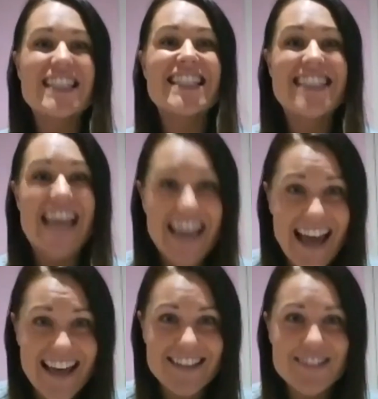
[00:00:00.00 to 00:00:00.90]
the
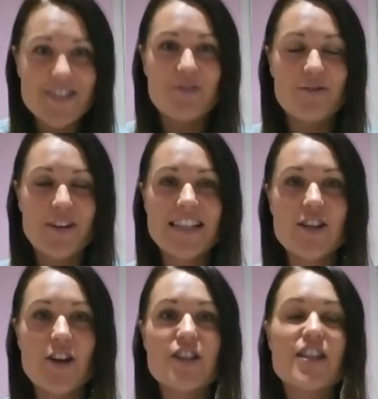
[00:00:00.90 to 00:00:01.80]
decades of
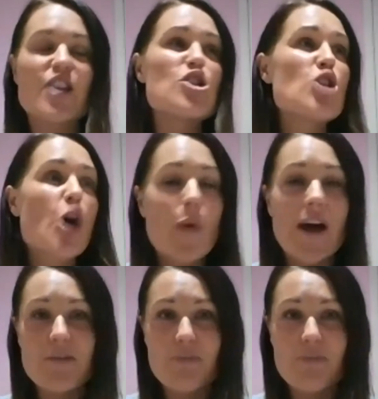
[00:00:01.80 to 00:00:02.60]
research that no other